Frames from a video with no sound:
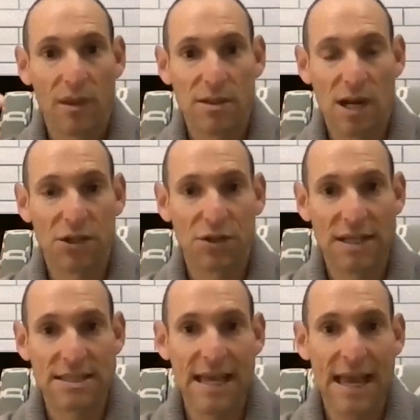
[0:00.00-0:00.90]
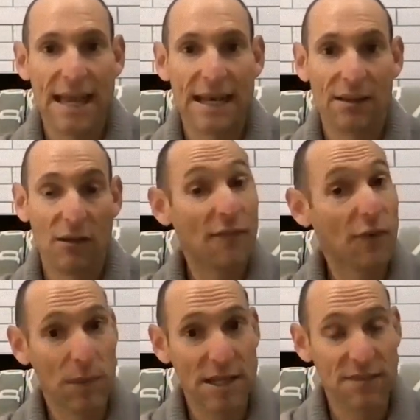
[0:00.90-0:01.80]
doctor gets 10, law
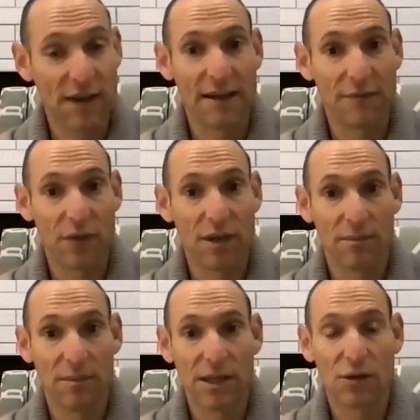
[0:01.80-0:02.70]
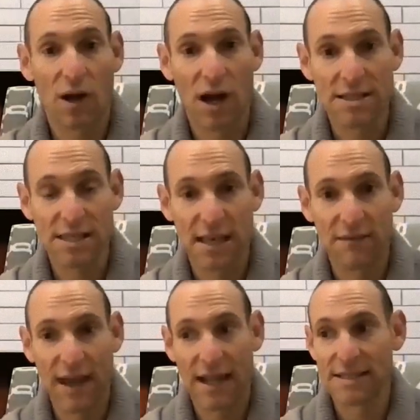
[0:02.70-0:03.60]
firm gets 5 for the legal costs they
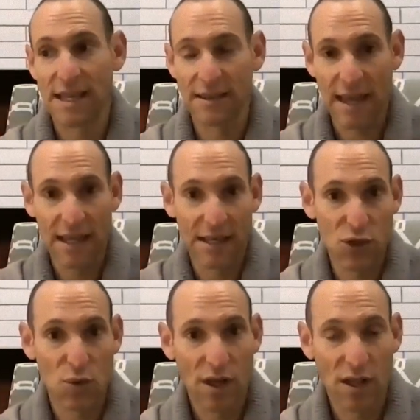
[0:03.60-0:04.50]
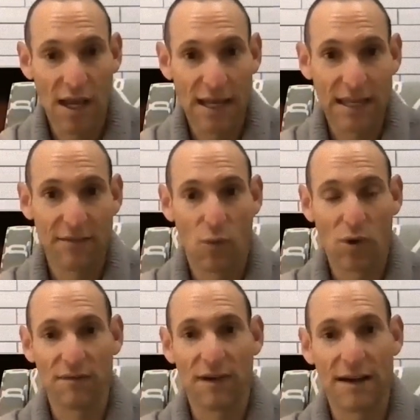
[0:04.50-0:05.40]
advanced, and then you, the client, get
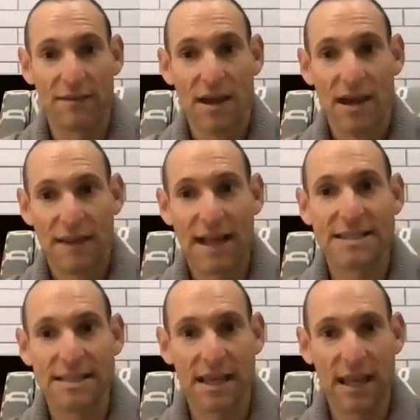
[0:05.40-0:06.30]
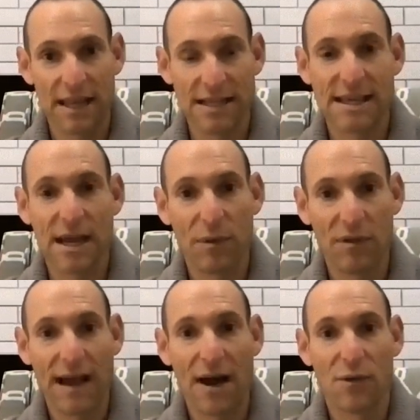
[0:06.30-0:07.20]
45. That's an example of
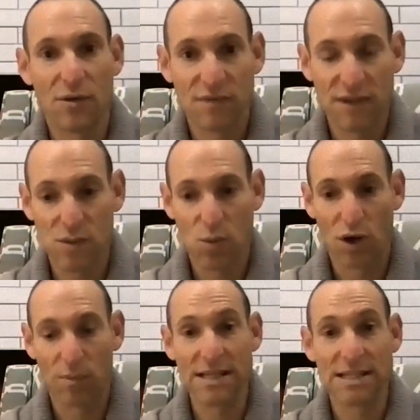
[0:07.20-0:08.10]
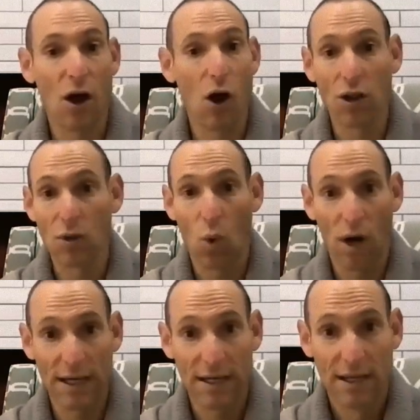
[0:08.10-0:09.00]
how those fees work. But it's not all in
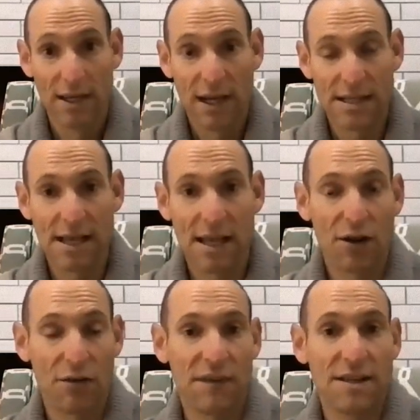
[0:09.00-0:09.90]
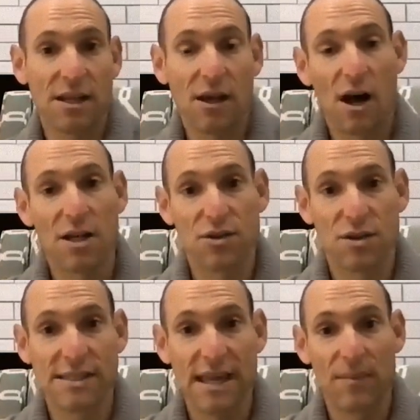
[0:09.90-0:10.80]
one. It's not like our fees and costs are the
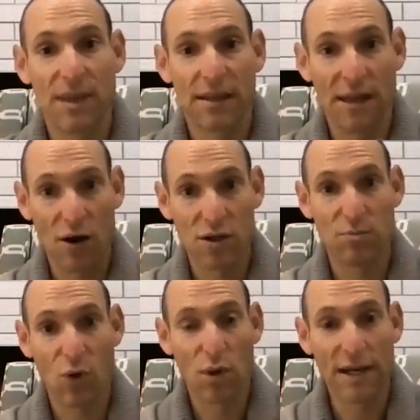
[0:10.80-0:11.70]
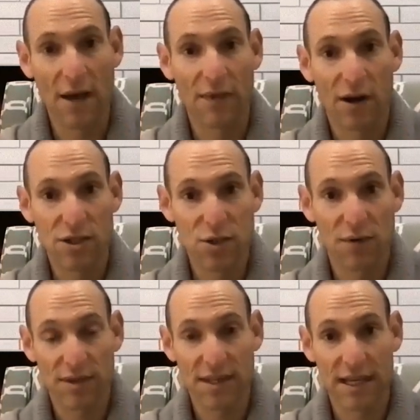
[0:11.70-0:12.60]
same thing. They are broken out. They are two
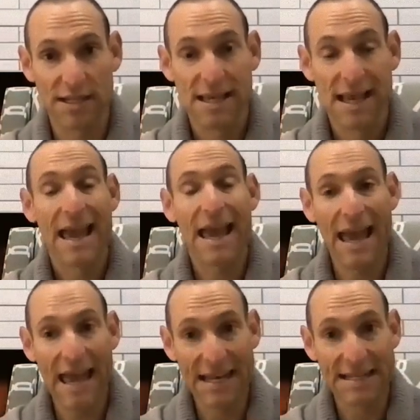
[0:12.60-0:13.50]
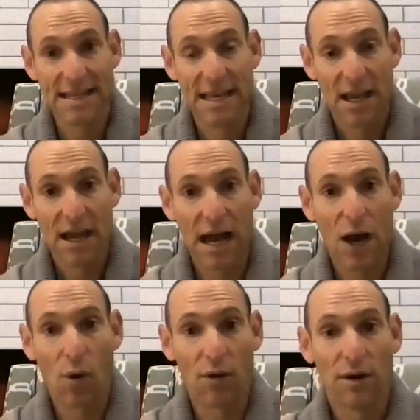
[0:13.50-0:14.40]
different things. And
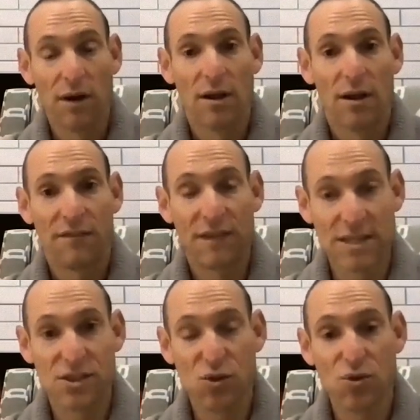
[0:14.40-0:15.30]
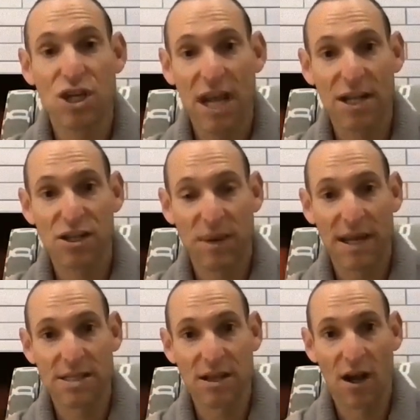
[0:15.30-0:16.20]
our fees do change
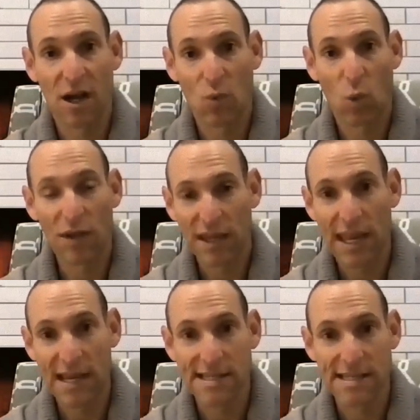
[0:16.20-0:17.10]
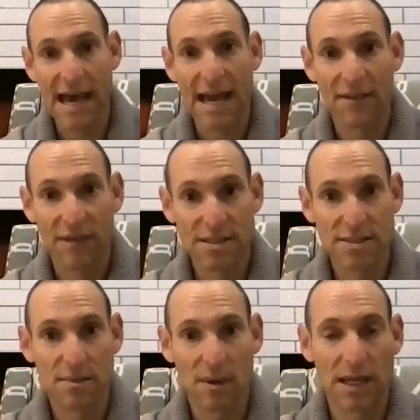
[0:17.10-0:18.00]
based on where the case is at. If
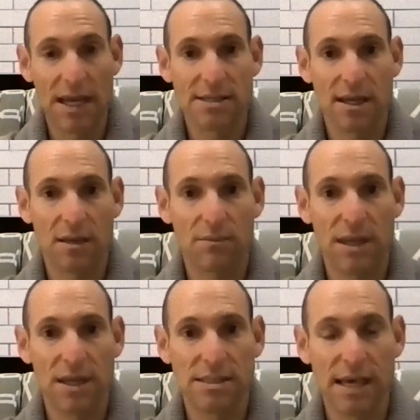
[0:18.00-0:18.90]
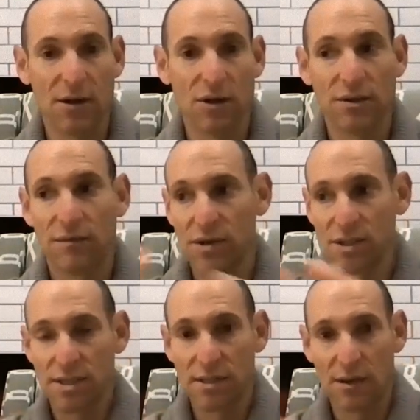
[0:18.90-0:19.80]
it's a case that can be settled
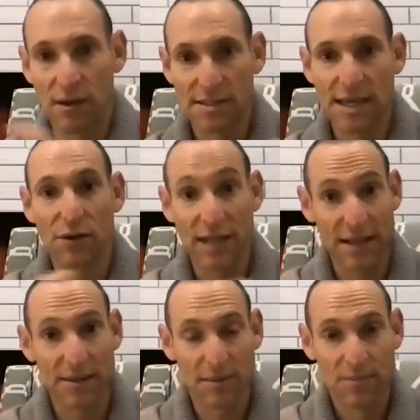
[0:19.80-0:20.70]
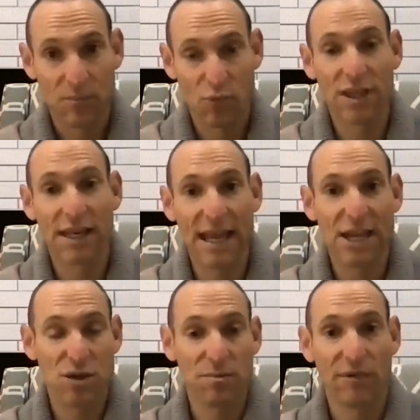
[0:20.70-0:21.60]
versus settled in
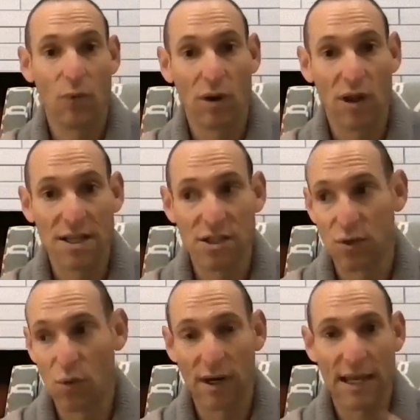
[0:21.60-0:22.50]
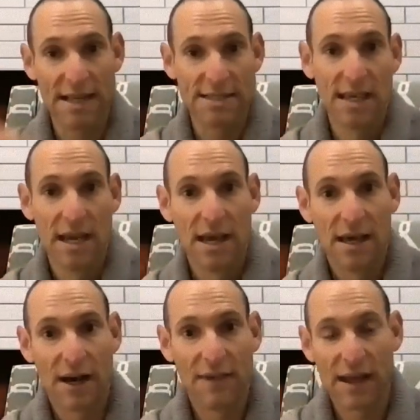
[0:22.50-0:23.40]
pre-litigation before a lawsuit, or a case
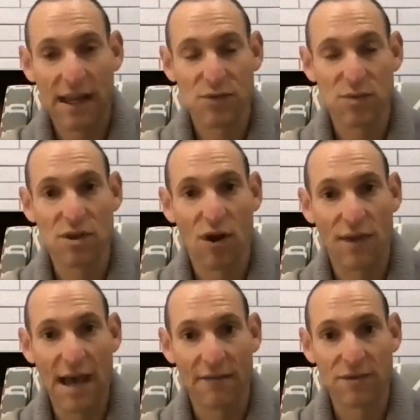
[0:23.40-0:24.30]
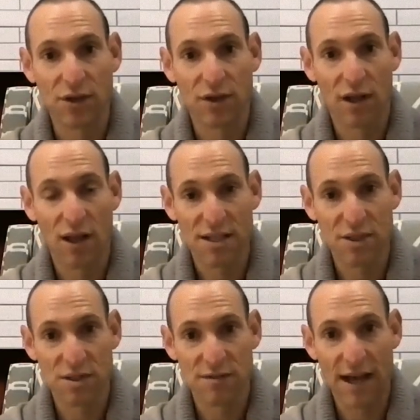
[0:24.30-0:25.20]
that gets resolved after a lawsuit
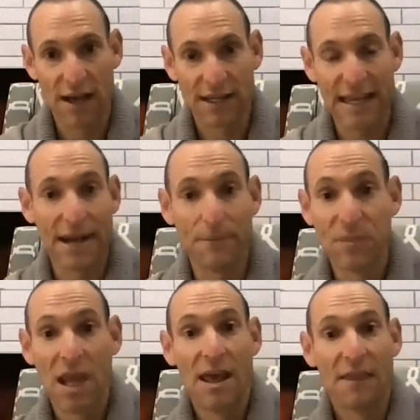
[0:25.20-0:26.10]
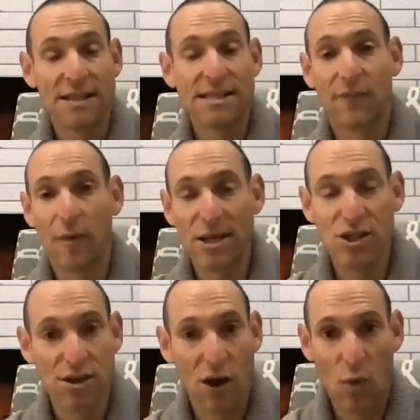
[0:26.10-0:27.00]
is filed. Again, this information
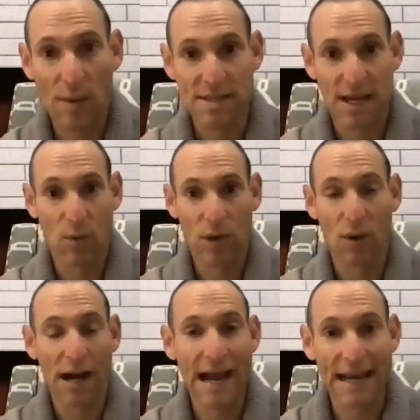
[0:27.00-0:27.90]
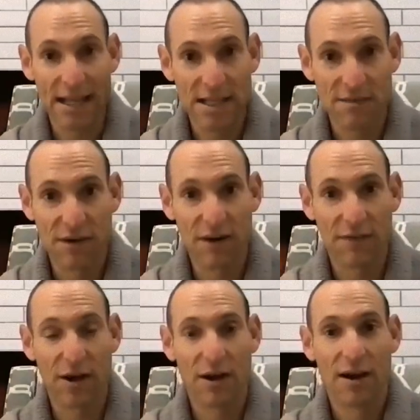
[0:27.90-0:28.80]
is on our website. We don't hide it. It's
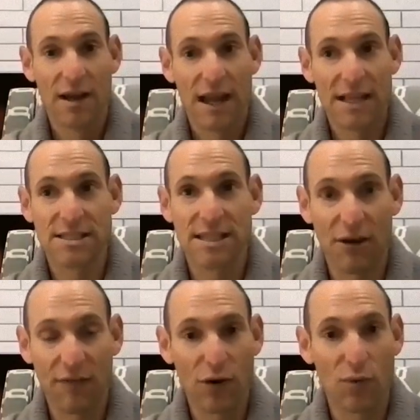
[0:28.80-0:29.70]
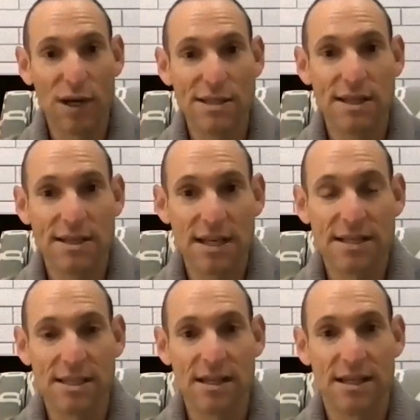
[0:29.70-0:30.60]
there. It's there for a reason.
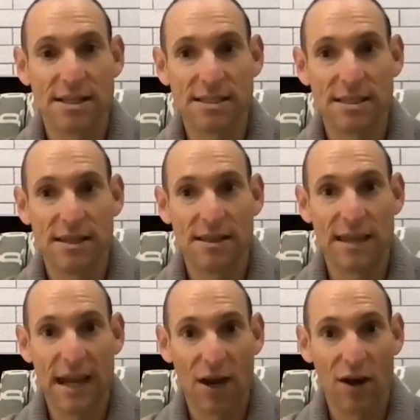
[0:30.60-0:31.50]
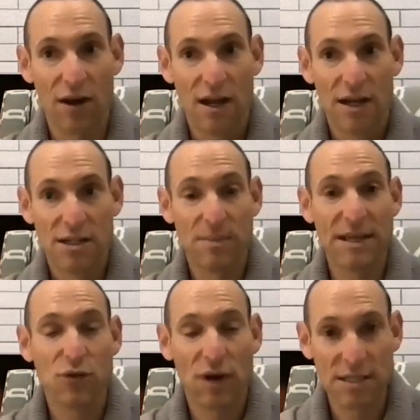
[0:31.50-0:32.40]
It's there to be
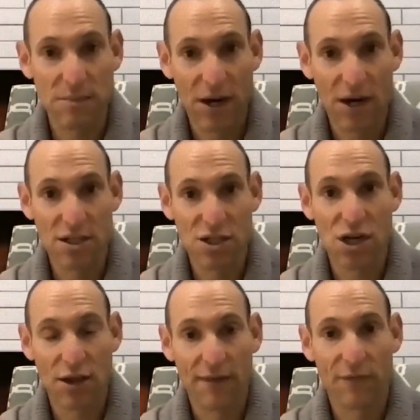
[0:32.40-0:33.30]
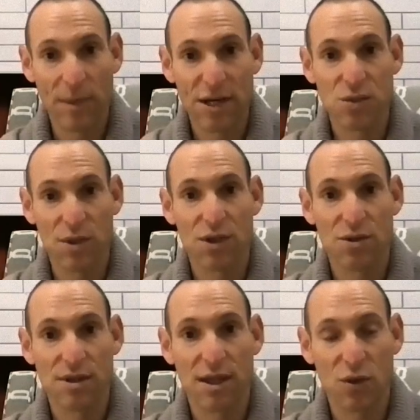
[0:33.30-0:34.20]
transparent, to share that information with you
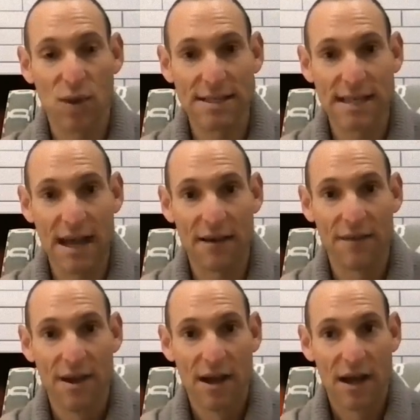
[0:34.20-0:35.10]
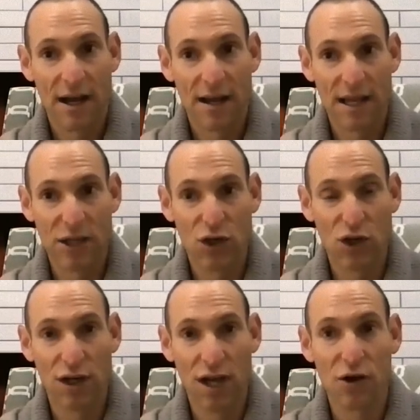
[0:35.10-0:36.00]
so that you guys have a
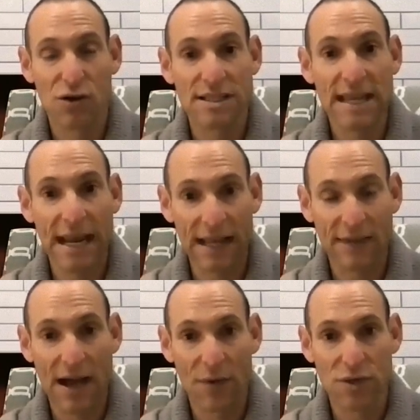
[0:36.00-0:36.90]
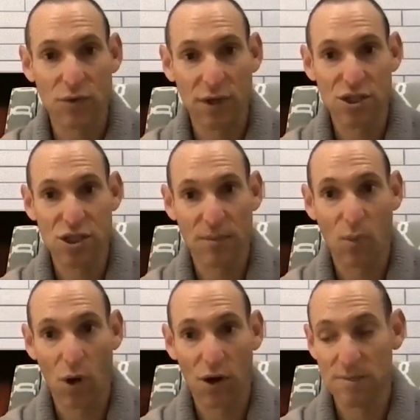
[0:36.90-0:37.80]
good understanding of how this relationship
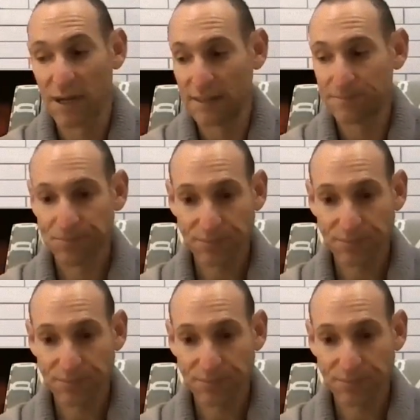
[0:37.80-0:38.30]
works. But